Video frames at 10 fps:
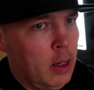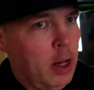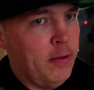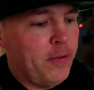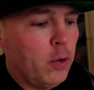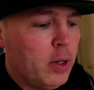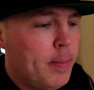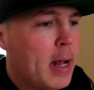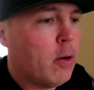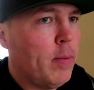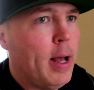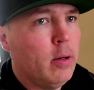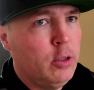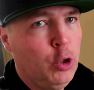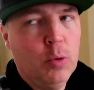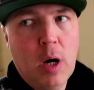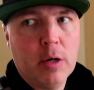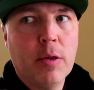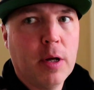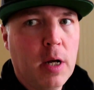It folded back around to
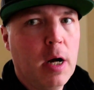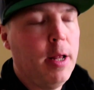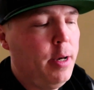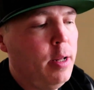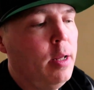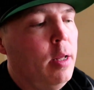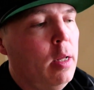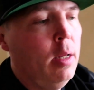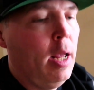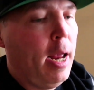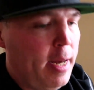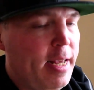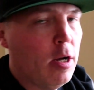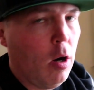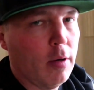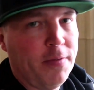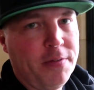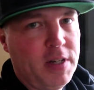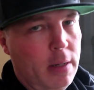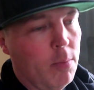under the gun, and he called
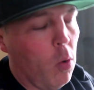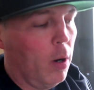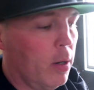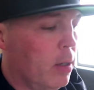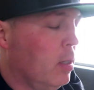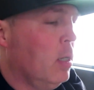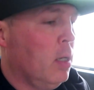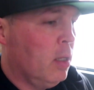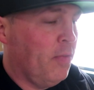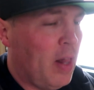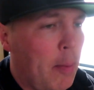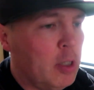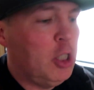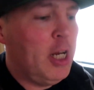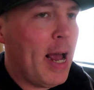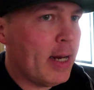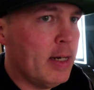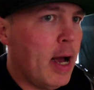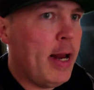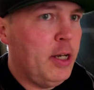fifteen more. The flop was jack
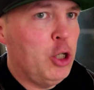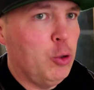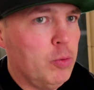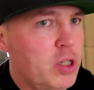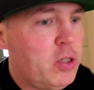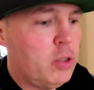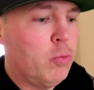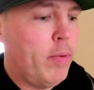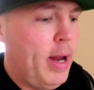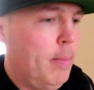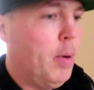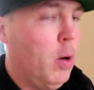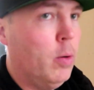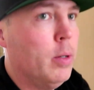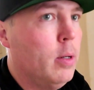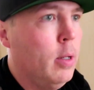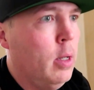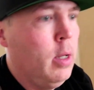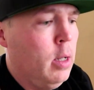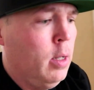nine deuce rainbow.
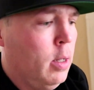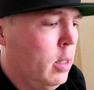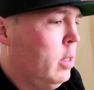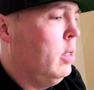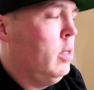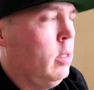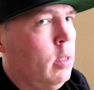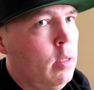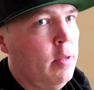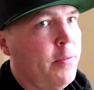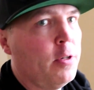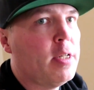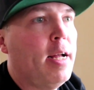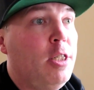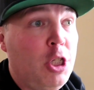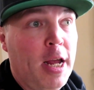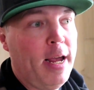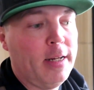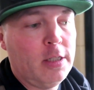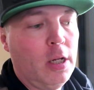The first guy
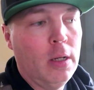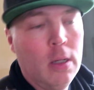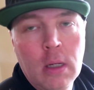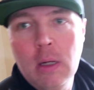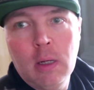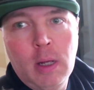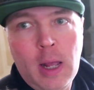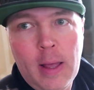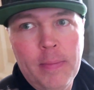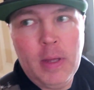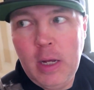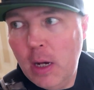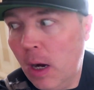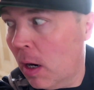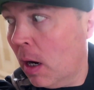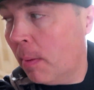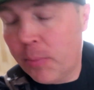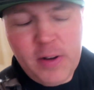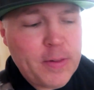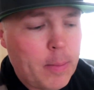checked, and the uh,
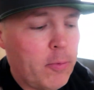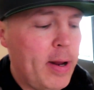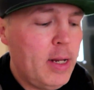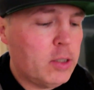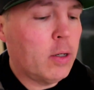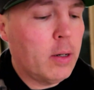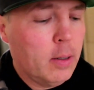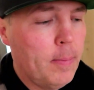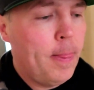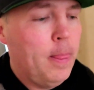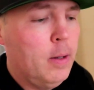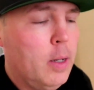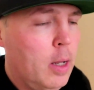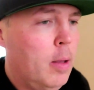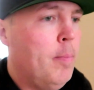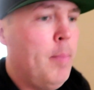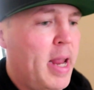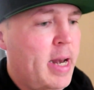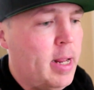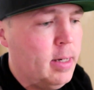preflop raiser
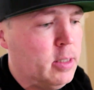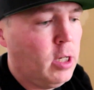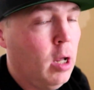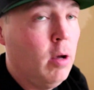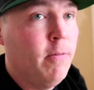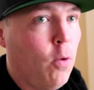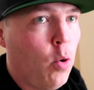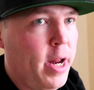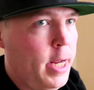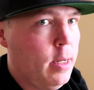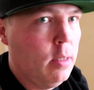made it forty.